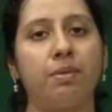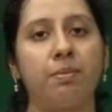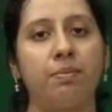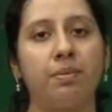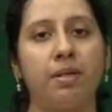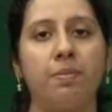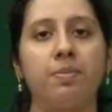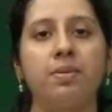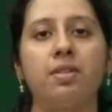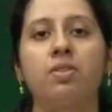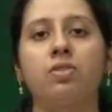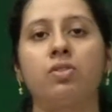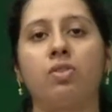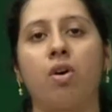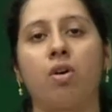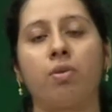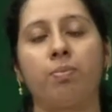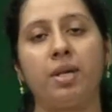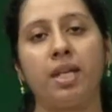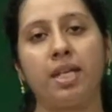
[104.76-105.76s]
purposes
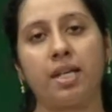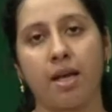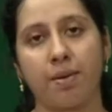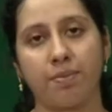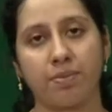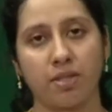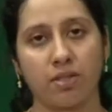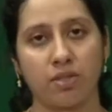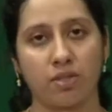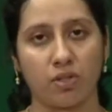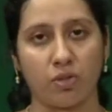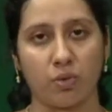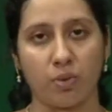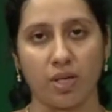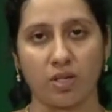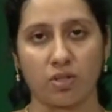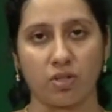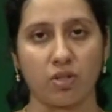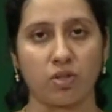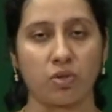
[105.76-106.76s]
normally comes in
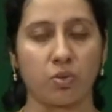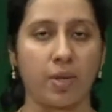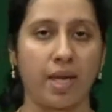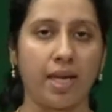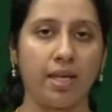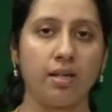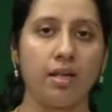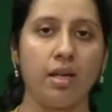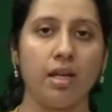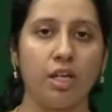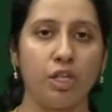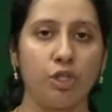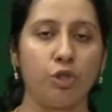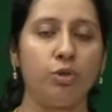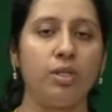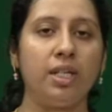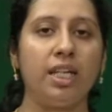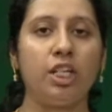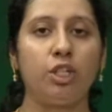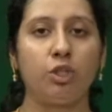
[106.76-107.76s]
situations where you
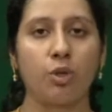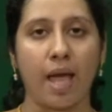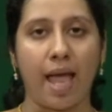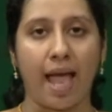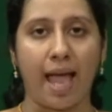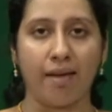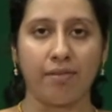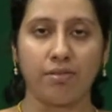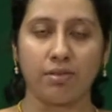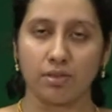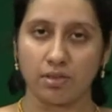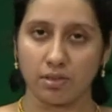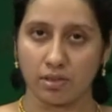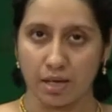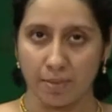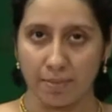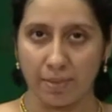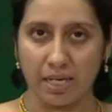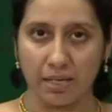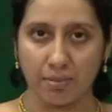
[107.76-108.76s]
need to have
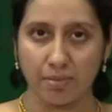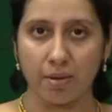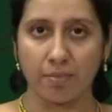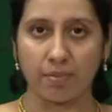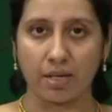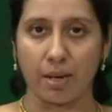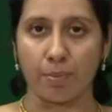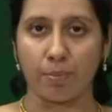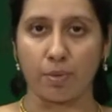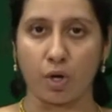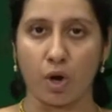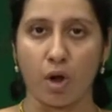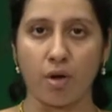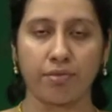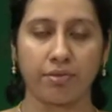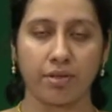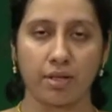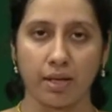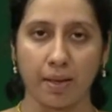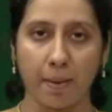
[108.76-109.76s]
a minimum number
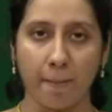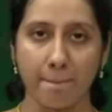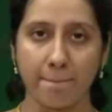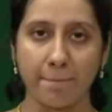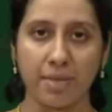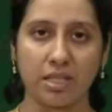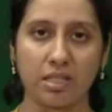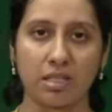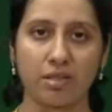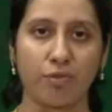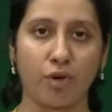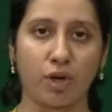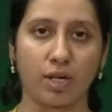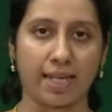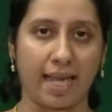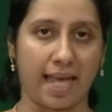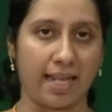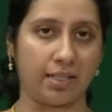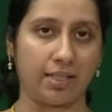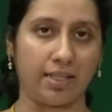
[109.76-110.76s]
of bits for
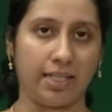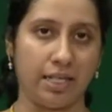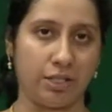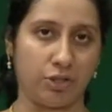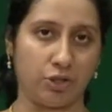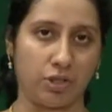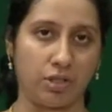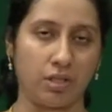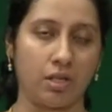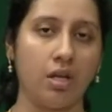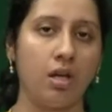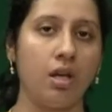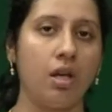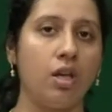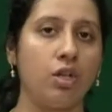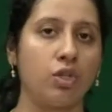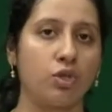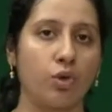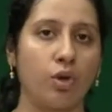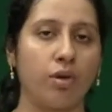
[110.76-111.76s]
calculation.
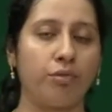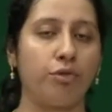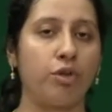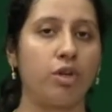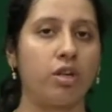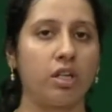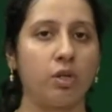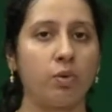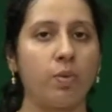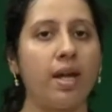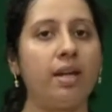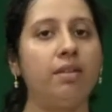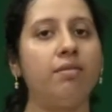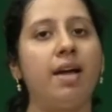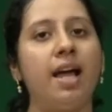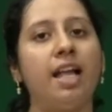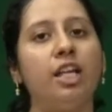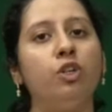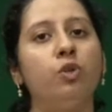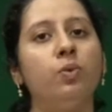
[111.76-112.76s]
So, if your required
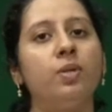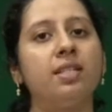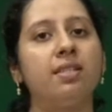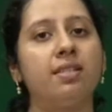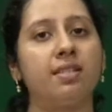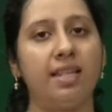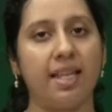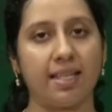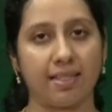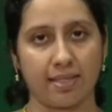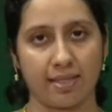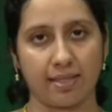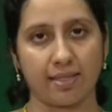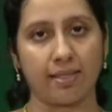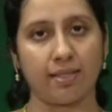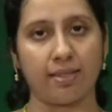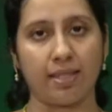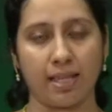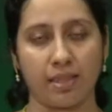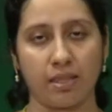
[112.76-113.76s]
value is less
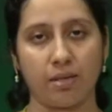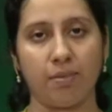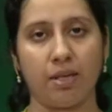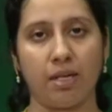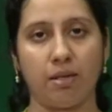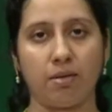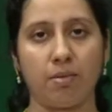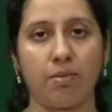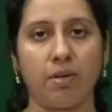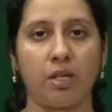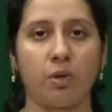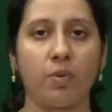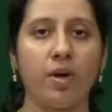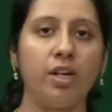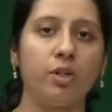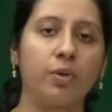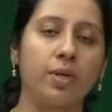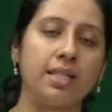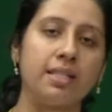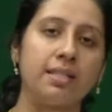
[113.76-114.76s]
than the minimum
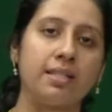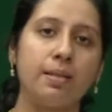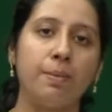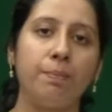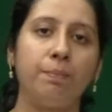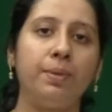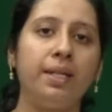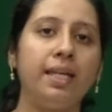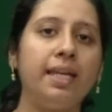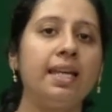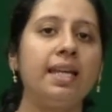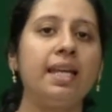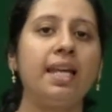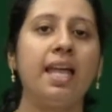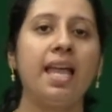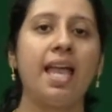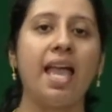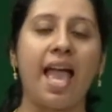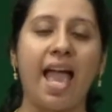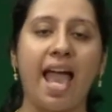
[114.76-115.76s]
required you can simply
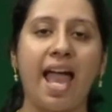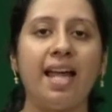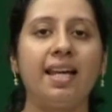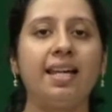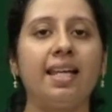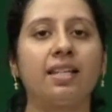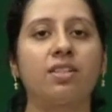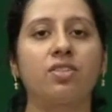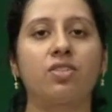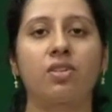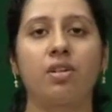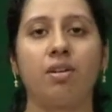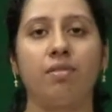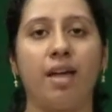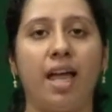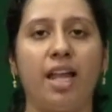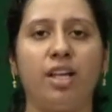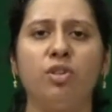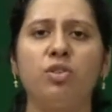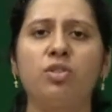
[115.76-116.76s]
add extra
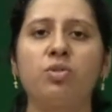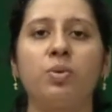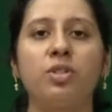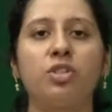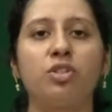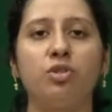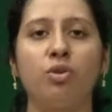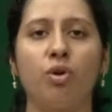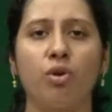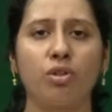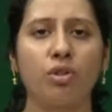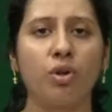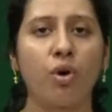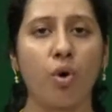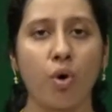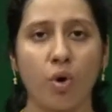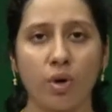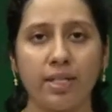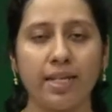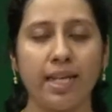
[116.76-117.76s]
values which do not
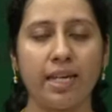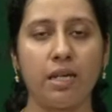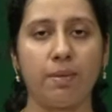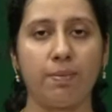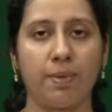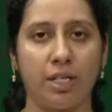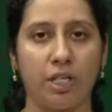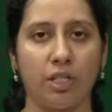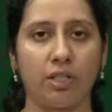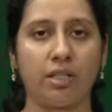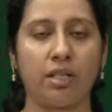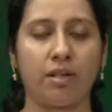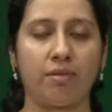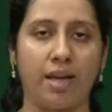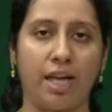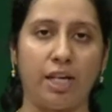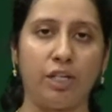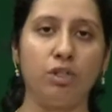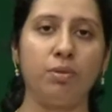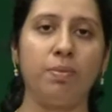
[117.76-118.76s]
hold any particular
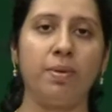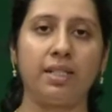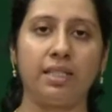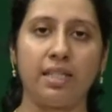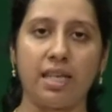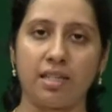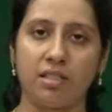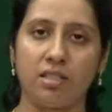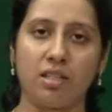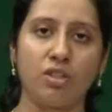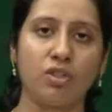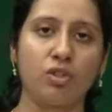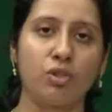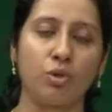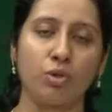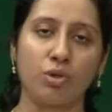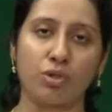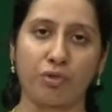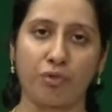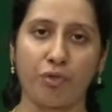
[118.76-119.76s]
value, but they are just
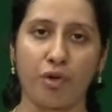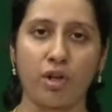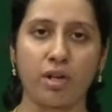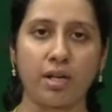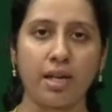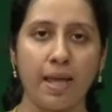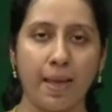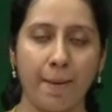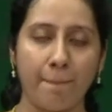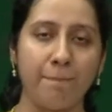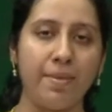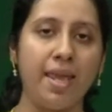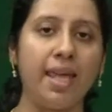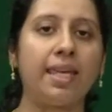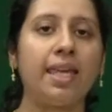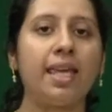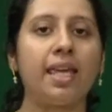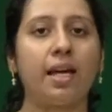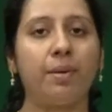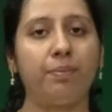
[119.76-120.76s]
used for
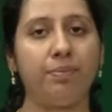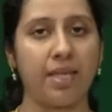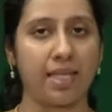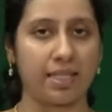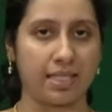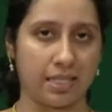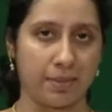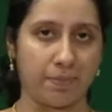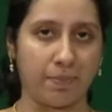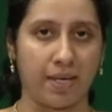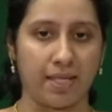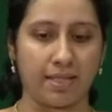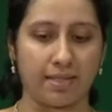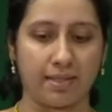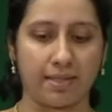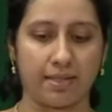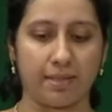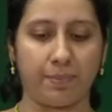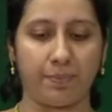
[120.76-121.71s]
making up that space.